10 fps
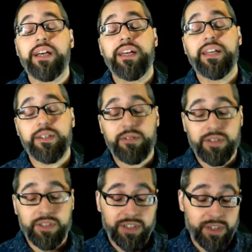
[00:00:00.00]

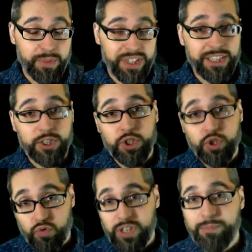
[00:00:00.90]
it's going to be
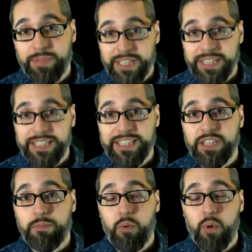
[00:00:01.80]
extremely
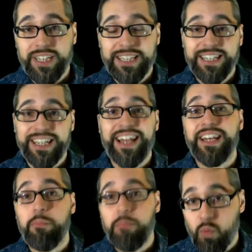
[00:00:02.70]
disappointing.
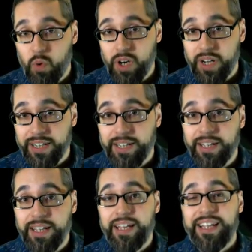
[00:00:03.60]
And number 1
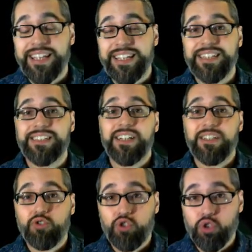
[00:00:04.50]
is
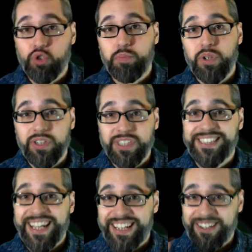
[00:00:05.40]
Super
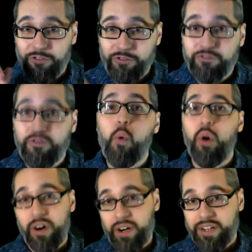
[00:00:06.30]
Saiyan
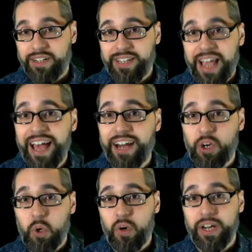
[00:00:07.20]
4
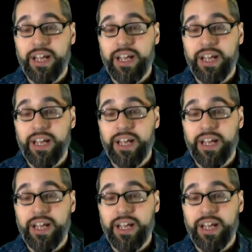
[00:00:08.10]
category.